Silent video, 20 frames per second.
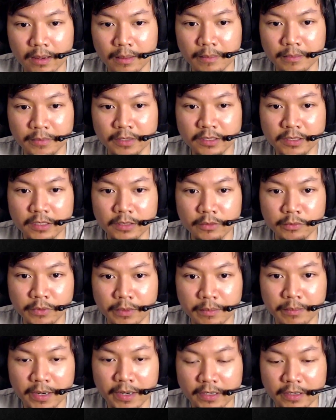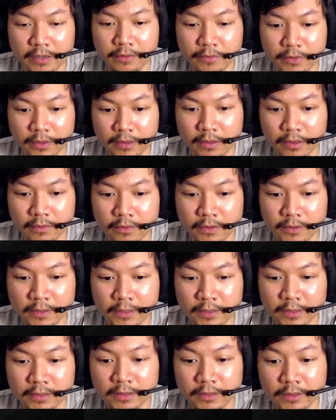This is where my comfort level
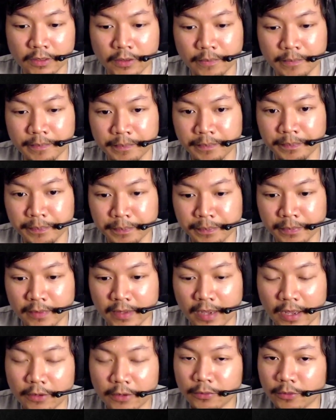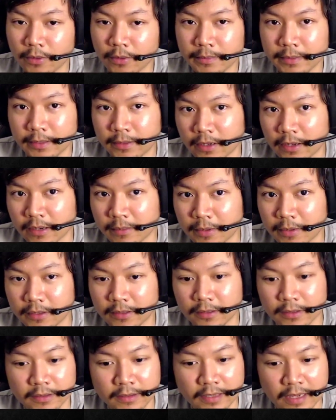is, so I don't normally talk about
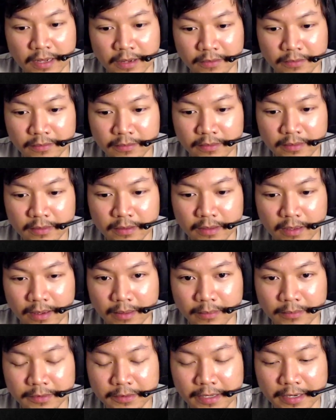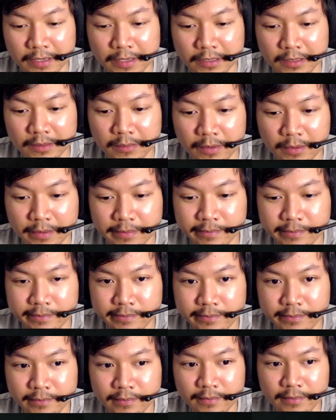the sound settings, but
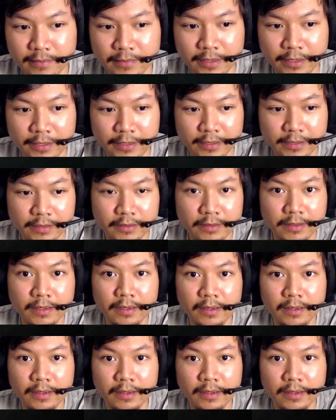there it is.